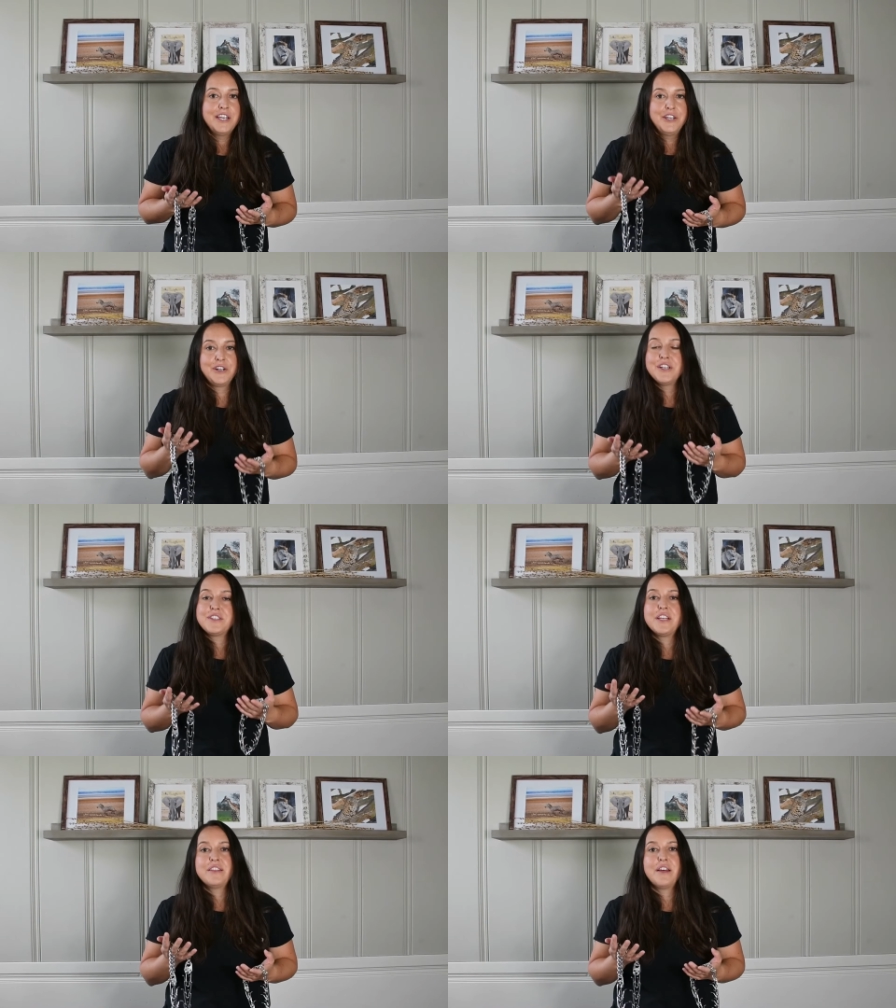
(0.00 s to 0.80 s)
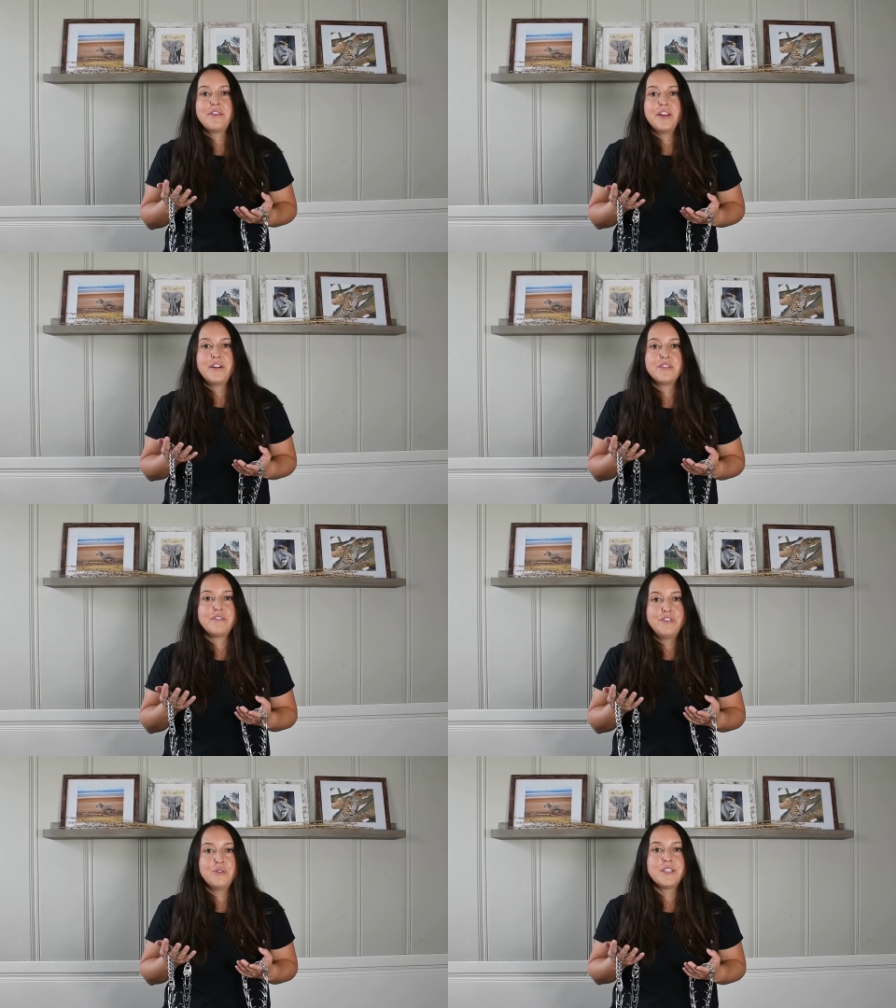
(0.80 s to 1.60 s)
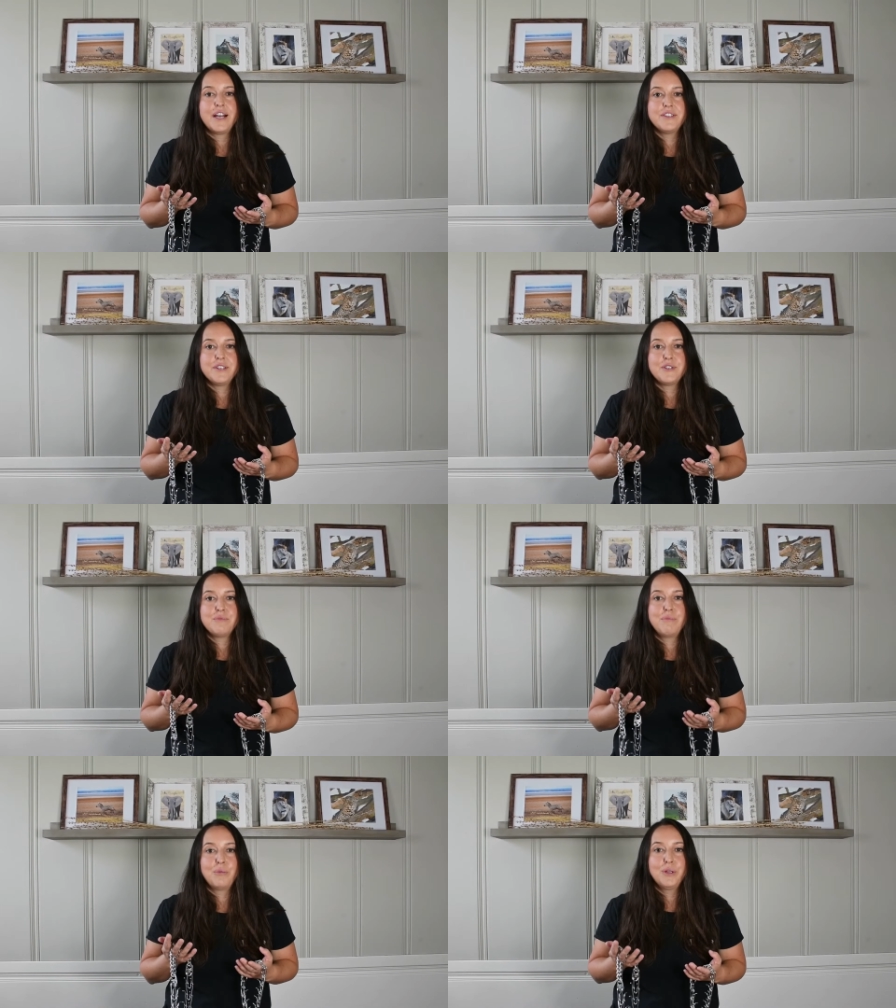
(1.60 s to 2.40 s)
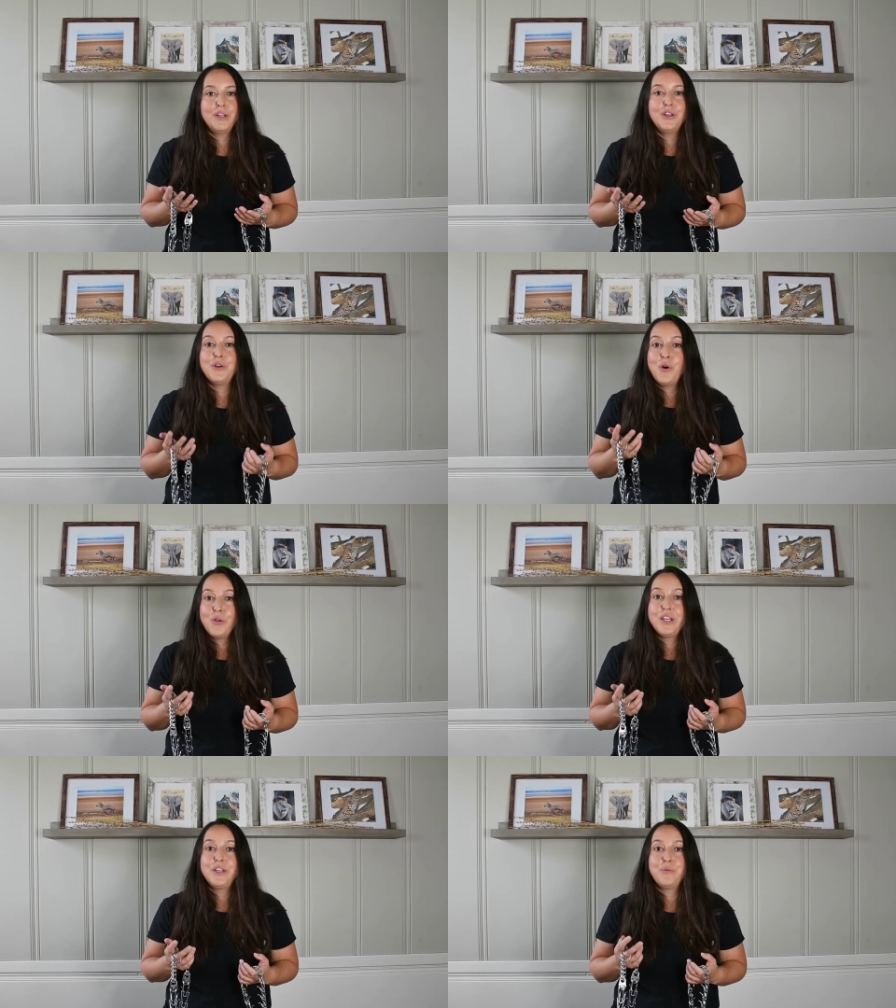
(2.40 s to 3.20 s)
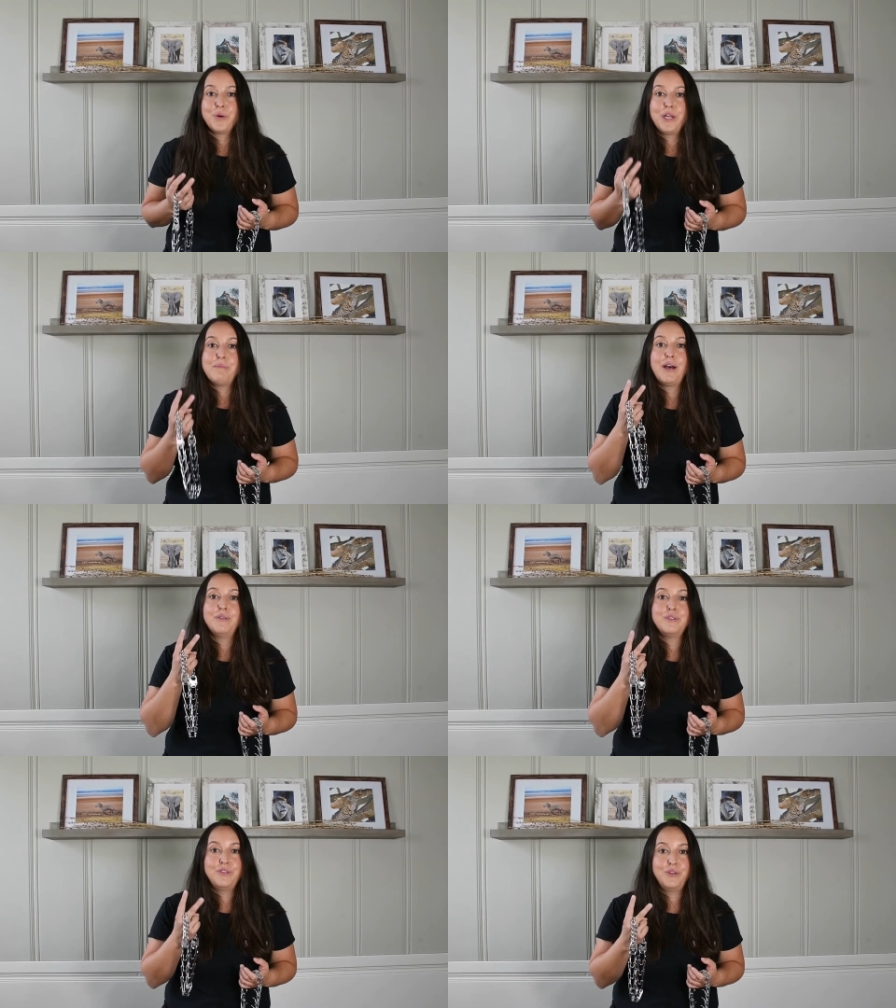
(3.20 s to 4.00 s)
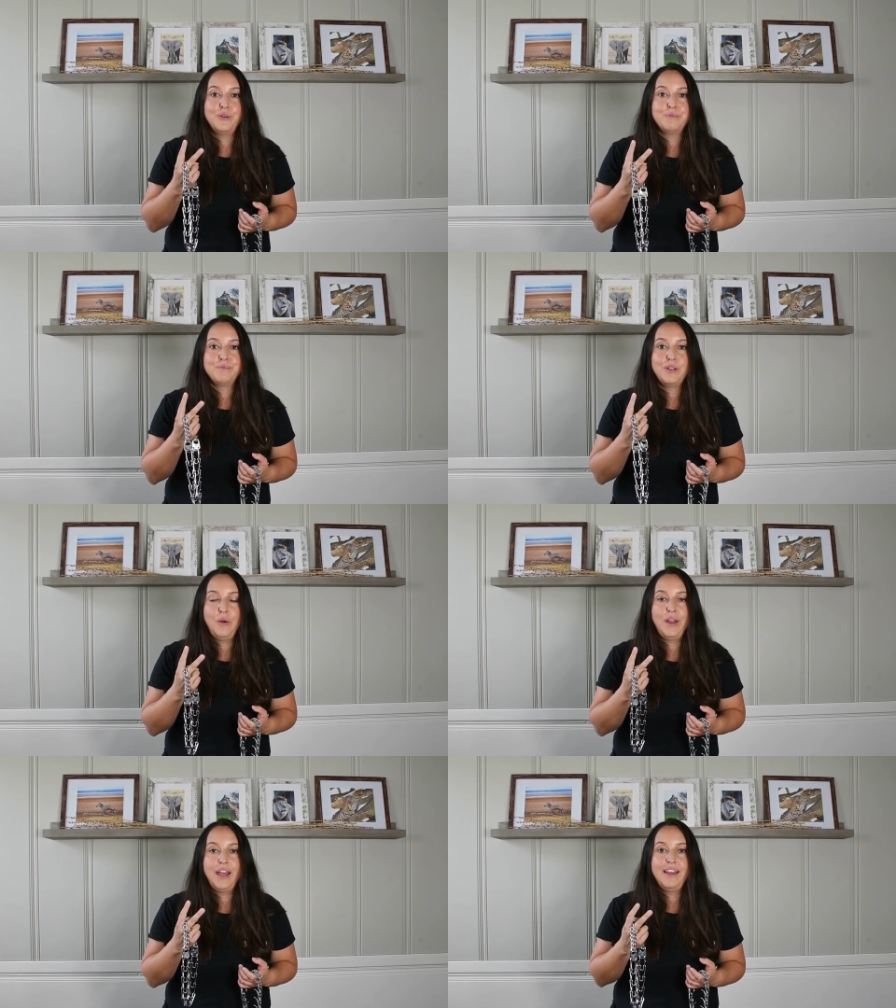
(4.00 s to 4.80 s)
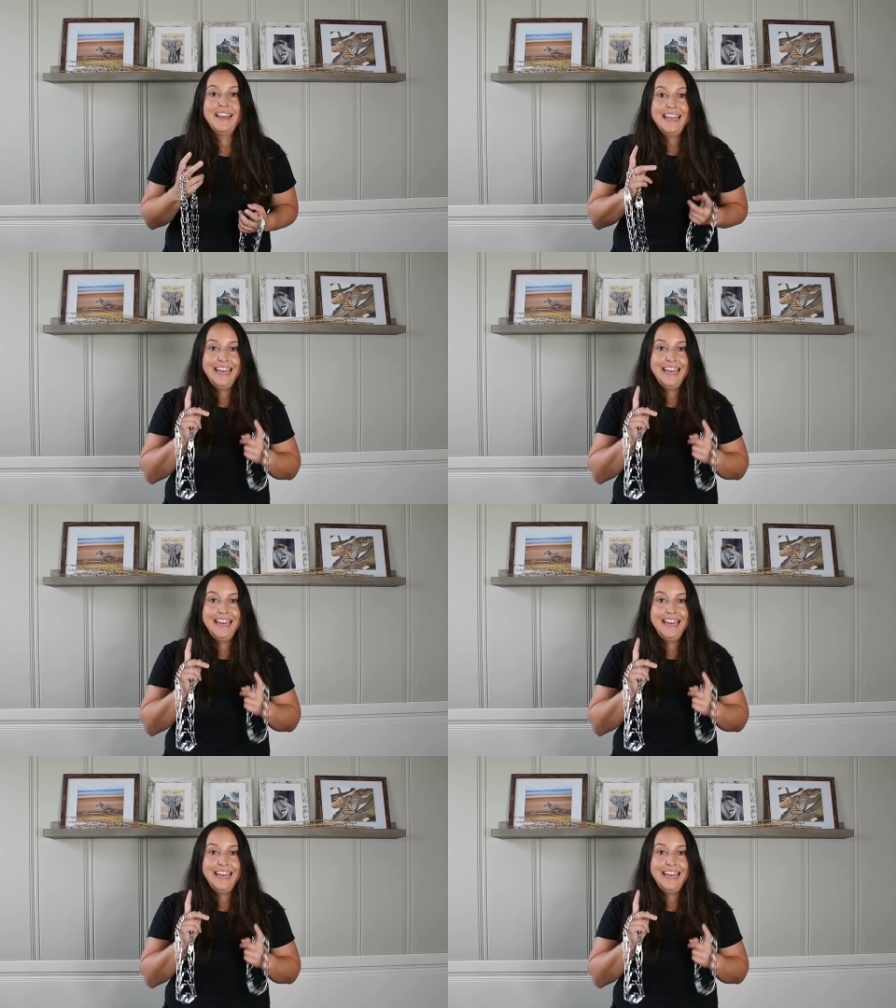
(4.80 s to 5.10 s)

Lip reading: you're gonna see that there's a few sizes, but really you only need to worry about 2, okay?